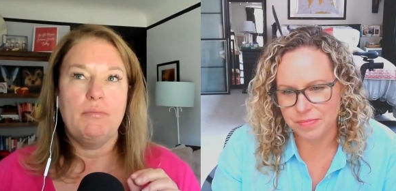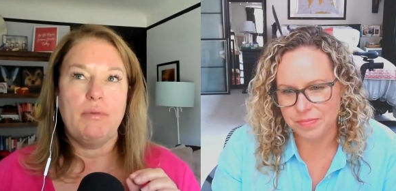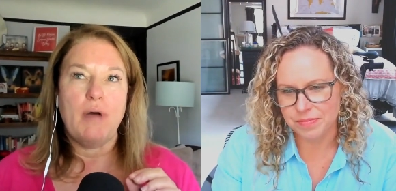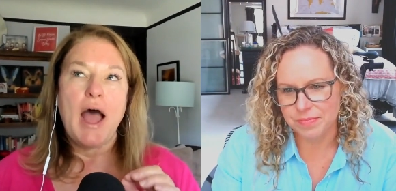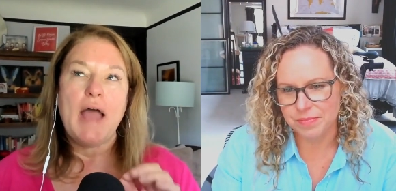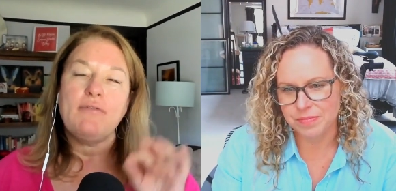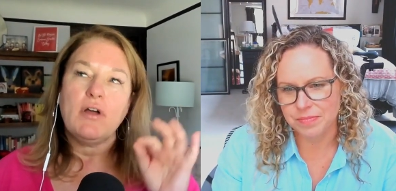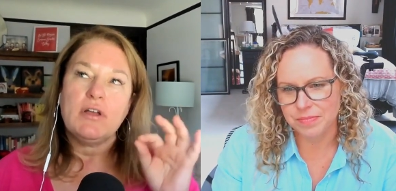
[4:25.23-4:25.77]

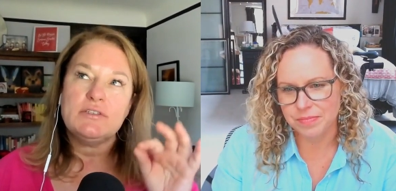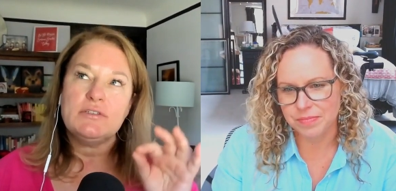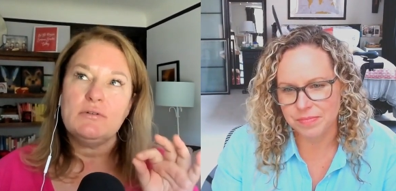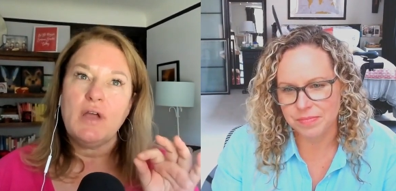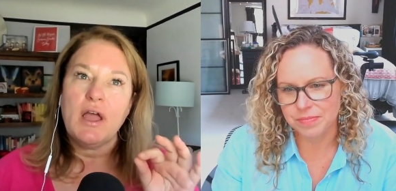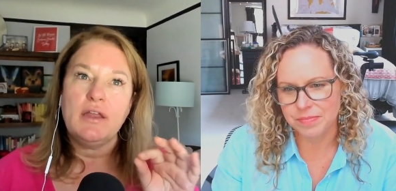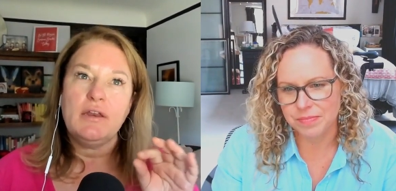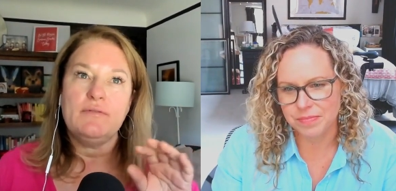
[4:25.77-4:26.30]
Speaker 1: I've also
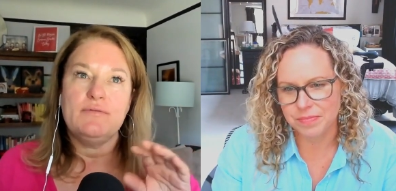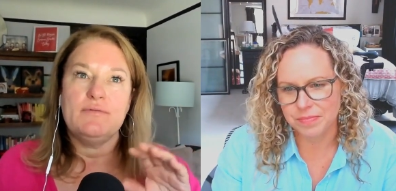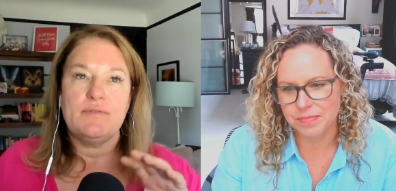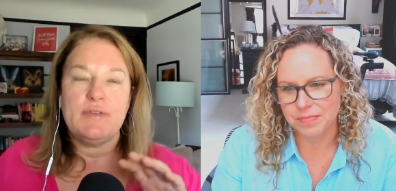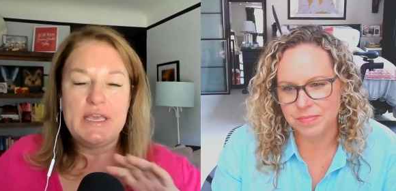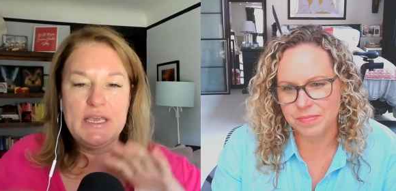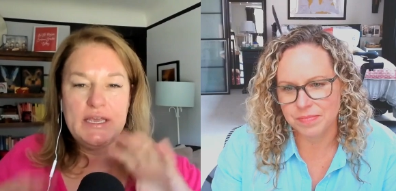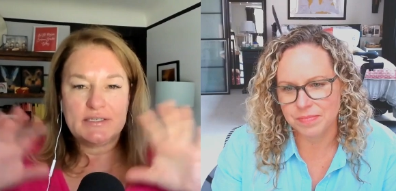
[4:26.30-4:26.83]
kind of
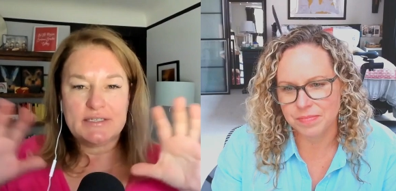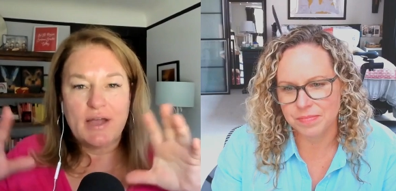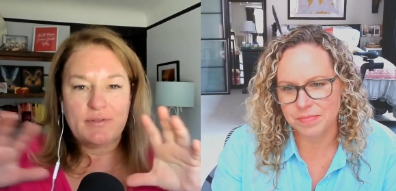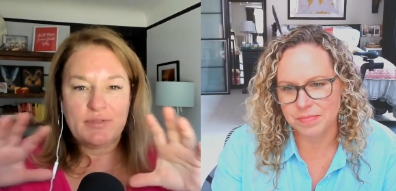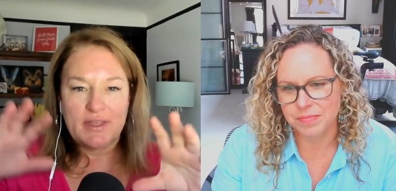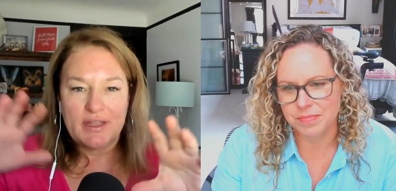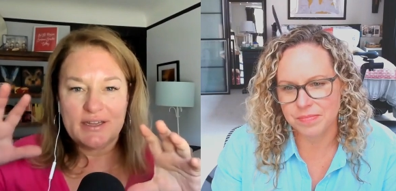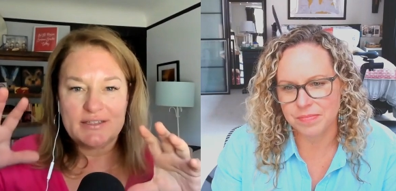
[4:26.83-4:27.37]
eked
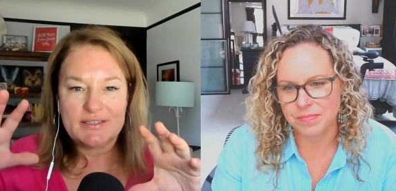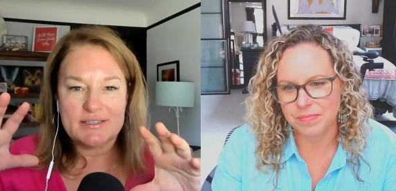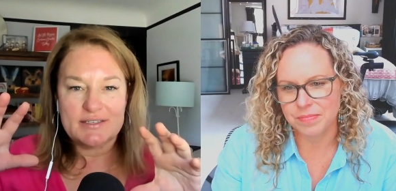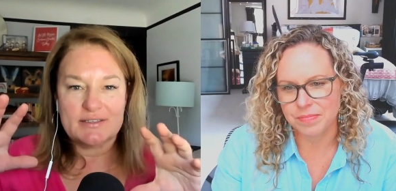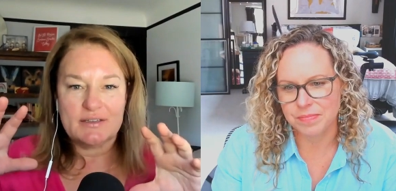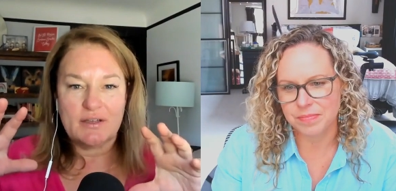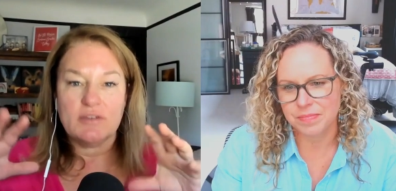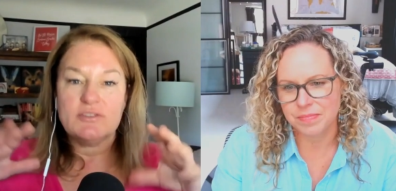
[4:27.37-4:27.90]
out that
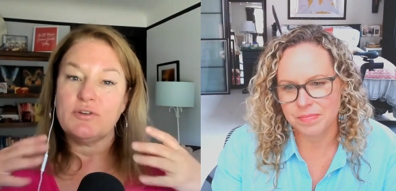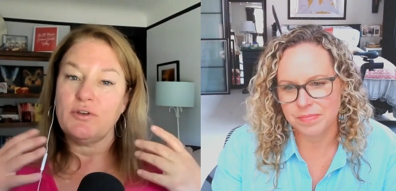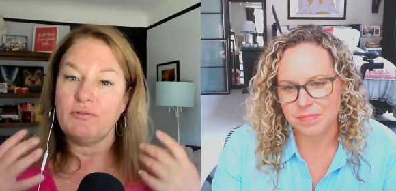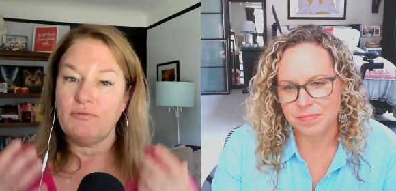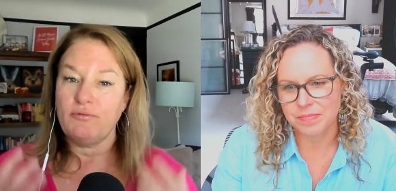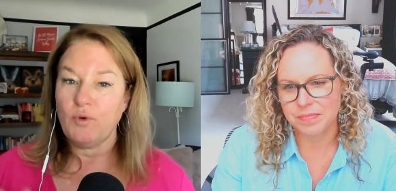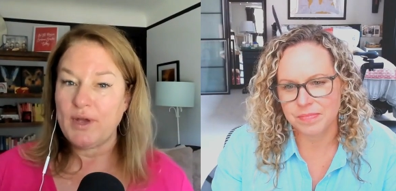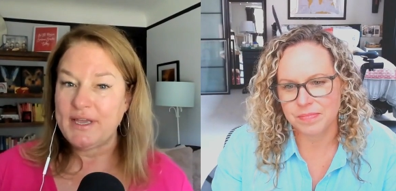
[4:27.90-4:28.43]
it's also your
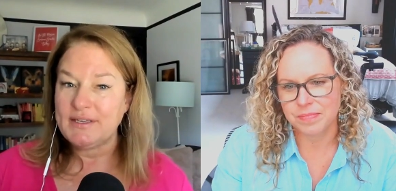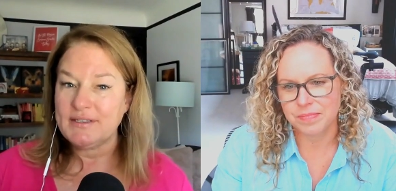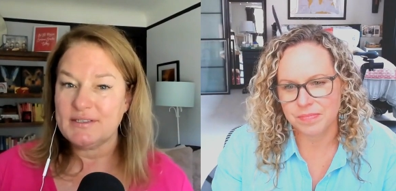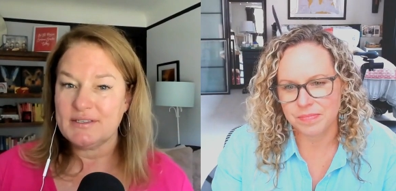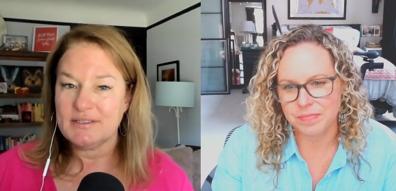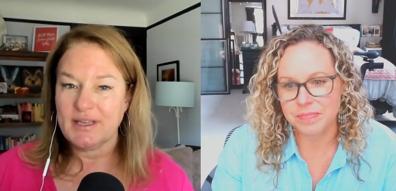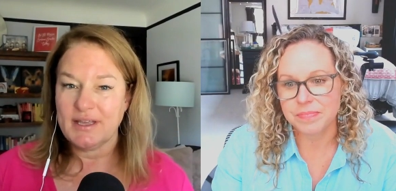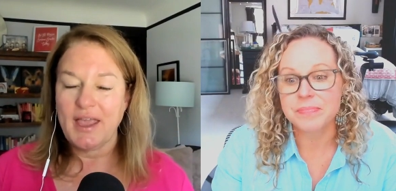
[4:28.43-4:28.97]

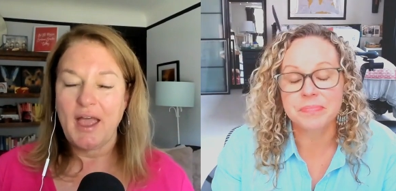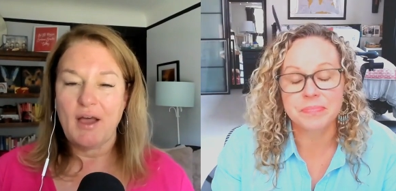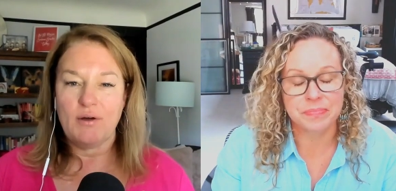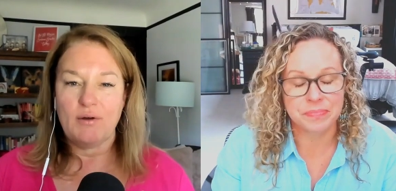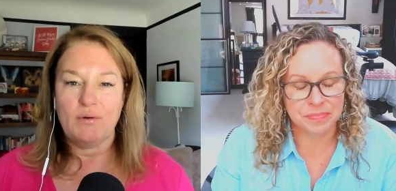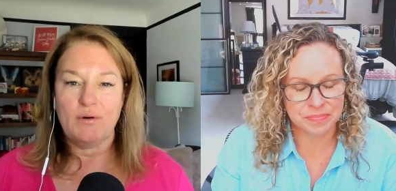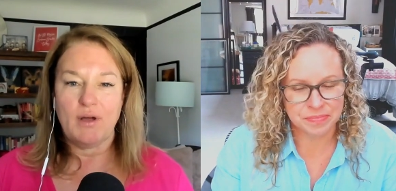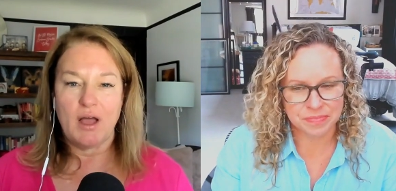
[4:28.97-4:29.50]
voice, like
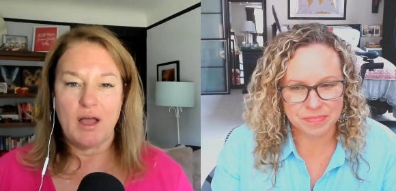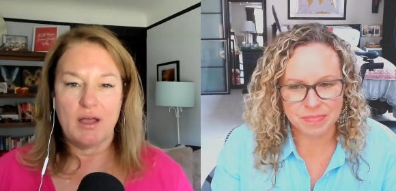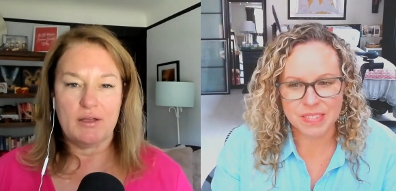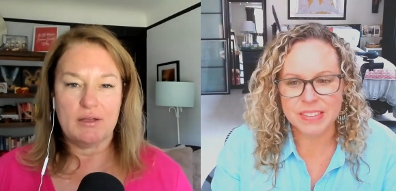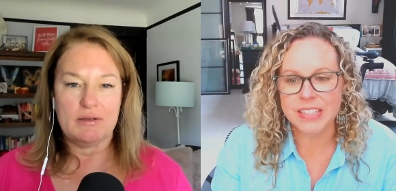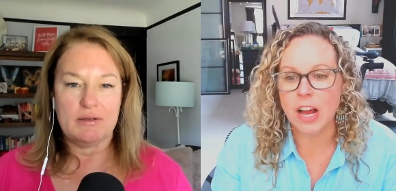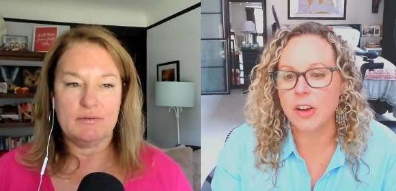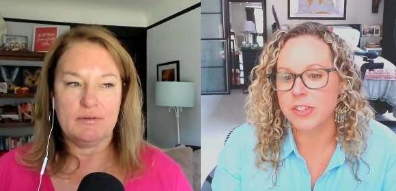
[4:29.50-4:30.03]
how. Mm-hmm.
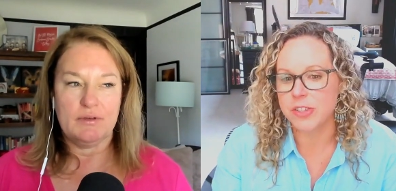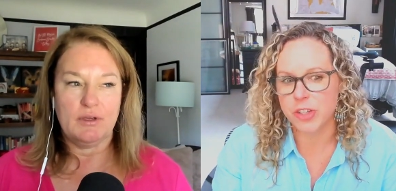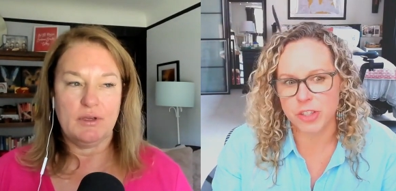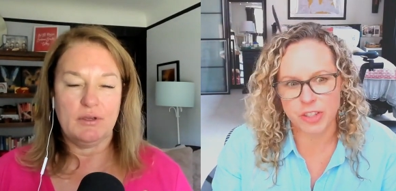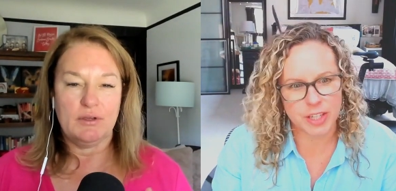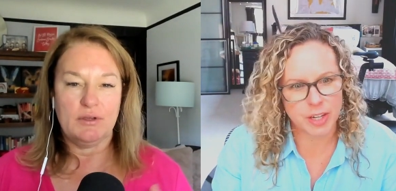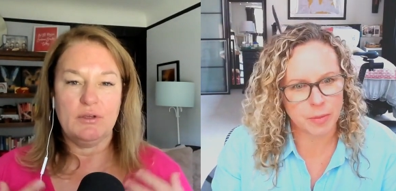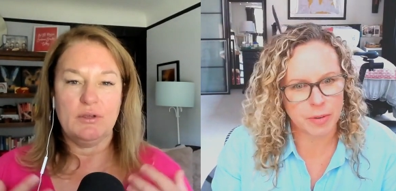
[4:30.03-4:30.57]
Uh, yeah,
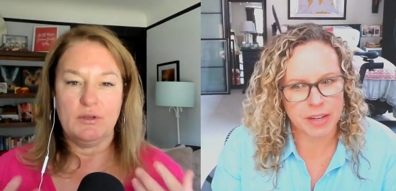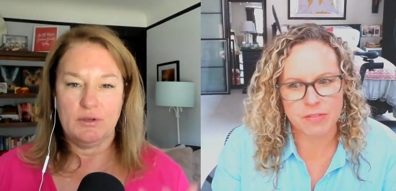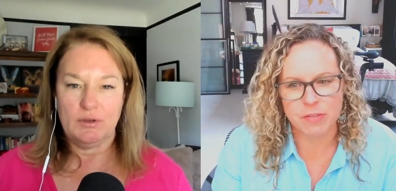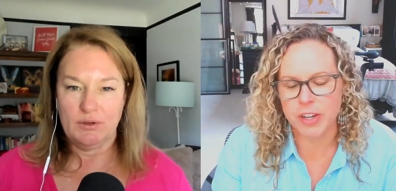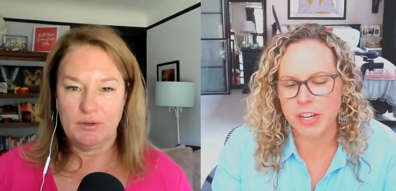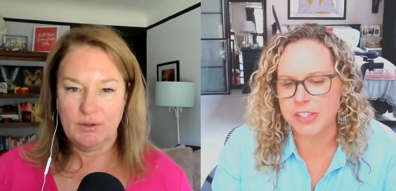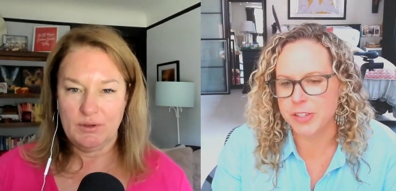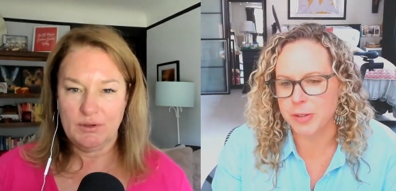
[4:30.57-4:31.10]
Speaker 2: certainly your
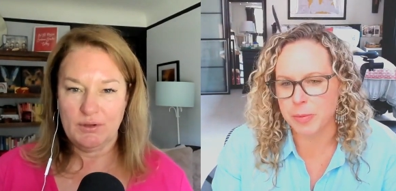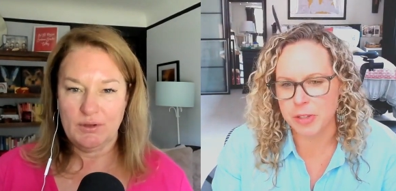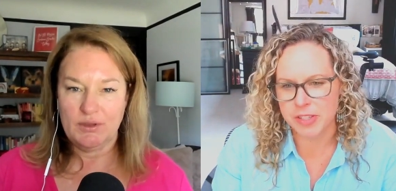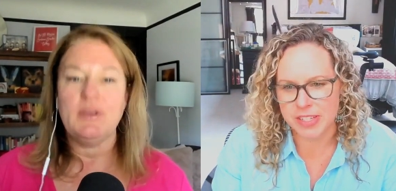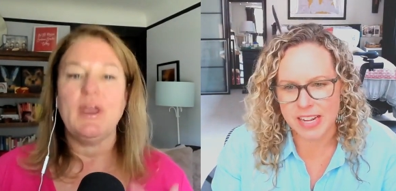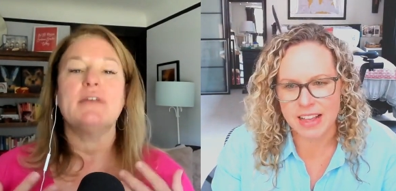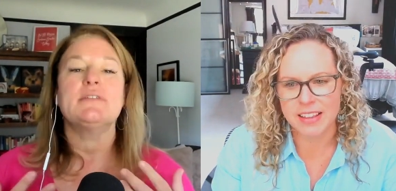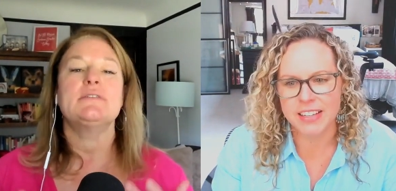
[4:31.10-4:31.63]
brand voice, your
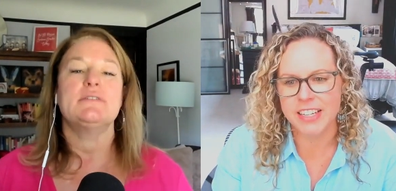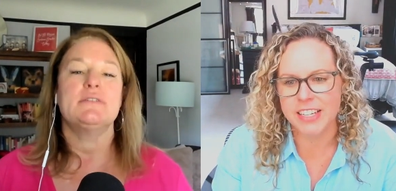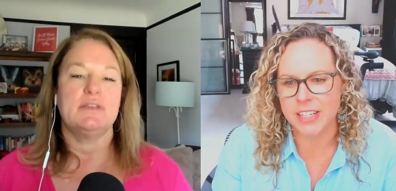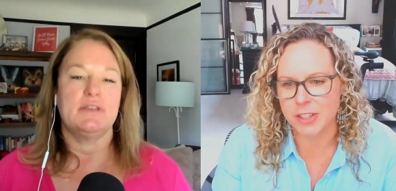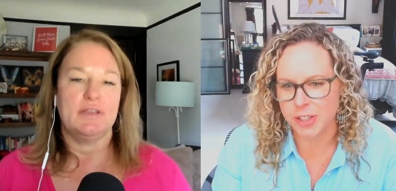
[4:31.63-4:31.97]
personality, yes.